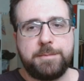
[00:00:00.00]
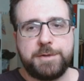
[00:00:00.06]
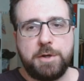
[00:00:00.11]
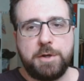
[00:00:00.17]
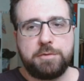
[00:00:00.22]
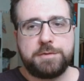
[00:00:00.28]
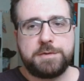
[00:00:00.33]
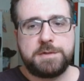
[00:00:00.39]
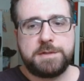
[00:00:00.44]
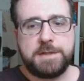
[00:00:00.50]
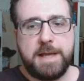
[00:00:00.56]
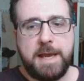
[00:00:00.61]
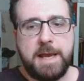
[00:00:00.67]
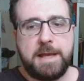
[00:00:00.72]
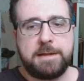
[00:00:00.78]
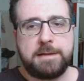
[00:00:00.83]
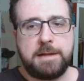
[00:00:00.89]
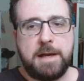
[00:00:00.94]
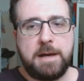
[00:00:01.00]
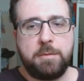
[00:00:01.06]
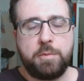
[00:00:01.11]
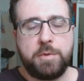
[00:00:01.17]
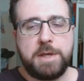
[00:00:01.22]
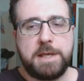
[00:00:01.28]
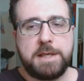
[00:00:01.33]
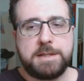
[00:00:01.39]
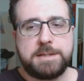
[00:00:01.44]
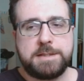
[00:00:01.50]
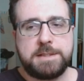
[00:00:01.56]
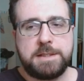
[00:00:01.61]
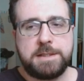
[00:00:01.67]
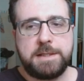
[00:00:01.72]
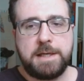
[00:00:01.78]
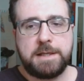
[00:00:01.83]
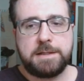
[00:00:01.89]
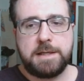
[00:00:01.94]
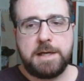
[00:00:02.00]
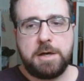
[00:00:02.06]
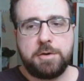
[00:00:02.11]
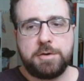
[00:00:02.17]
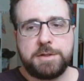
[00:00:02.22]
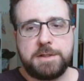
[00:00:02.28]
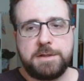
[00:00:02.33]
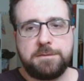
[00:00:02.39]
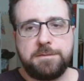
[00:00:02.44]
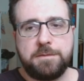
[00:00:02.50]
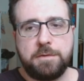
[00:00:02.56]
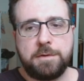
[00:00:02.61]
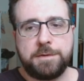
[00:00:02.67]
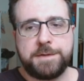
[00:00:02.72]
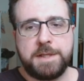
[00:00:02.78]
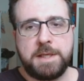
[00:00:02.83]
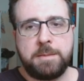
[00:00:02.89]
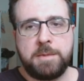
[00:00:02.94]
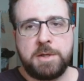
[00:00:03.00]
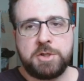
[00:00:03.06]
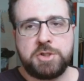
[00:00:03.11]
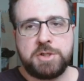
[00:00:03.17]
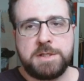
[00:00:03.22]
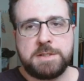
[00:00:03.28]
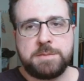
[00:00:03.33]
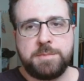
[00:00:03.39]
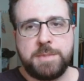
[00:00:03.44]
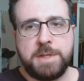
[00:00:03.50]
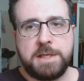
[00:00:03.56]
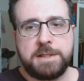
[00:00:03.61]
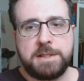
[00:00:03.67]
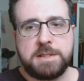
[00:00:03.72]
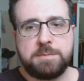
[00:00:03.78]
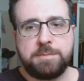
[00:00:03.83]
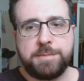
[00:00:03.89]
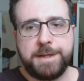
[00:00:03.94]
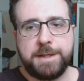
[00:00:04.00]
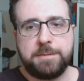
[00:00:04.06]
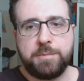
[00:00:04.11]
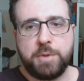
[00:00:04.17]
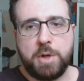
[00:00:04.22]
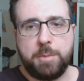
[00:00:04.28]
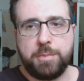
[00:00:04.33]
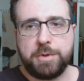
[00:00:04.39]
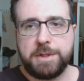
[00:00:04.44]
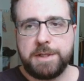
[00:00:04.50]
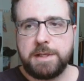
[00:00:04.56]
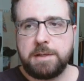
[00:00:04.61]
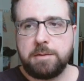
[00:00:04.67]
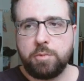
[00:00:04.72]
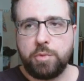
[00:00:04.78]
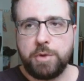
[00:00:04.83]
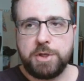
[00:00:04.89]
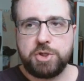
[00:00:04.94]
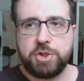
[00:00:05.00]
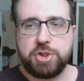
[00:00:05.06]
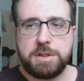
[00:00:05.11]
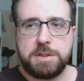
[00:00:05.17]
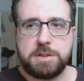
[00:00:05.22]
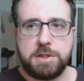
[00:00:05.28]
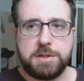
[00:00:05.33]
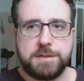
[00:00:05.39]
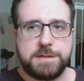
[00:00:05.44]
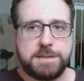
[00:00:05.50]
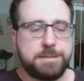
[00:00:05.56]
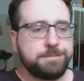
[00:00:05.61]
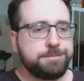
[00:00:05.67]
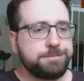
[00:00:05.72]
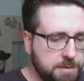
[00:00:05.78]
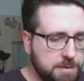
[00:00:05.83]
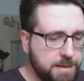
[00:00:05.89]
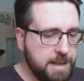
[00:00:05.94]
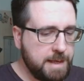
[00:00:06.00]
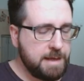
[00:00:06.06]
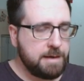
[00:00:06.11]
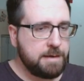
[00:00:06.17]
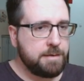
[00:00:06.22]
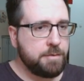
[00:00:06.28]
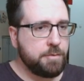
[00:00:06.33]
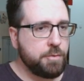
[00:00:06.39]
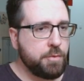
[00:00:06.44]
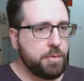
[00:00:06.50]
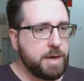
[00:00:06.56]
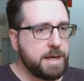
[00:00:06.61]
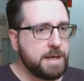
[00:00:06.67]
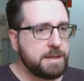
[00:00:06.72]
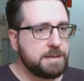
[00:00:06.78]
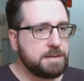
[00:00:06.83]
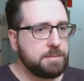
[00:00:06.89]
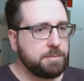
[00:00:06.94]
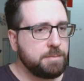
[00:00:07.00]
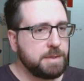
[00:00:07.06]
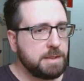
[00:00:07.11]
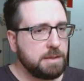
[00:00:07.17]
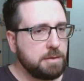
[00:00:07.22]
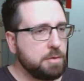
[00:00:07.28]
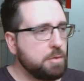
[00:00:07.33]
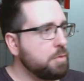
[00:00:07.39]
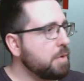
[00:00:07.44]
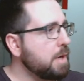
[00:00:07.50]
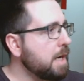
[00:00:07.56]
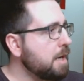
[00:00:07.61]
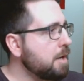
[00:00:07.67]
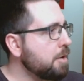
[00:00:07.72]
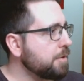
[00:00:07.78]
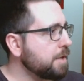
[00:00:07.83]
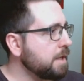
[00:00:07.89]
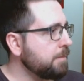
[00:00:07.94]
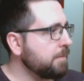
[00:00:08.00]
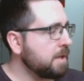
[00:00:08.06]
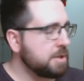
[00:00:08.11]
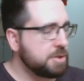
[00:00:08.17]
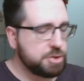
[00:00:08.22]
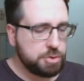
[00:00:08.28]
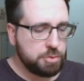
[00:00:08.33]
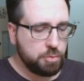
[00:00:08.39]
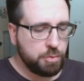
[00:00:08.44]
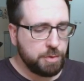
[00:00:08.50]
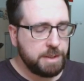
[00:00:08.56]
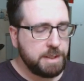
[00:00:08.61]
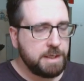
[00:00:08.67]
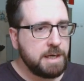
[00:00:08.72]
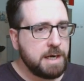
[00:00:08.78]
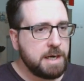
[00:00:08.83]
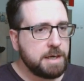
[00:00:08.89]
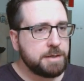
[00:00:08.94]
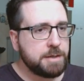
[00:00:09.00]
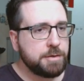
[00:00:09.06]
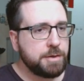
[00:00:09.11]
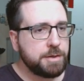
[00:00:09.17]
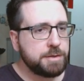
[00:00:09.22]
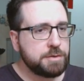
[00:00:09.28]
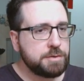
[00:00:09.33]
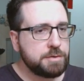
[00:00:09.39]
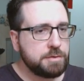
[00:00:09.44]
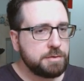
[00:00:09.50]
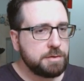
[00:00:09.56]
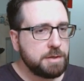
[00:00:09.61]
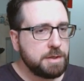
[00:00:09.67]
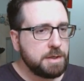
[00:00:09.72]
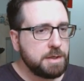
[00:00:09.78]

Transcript: don't, and we can see that our default image is being displayed properly, which is awesome. Then right below our image we are going to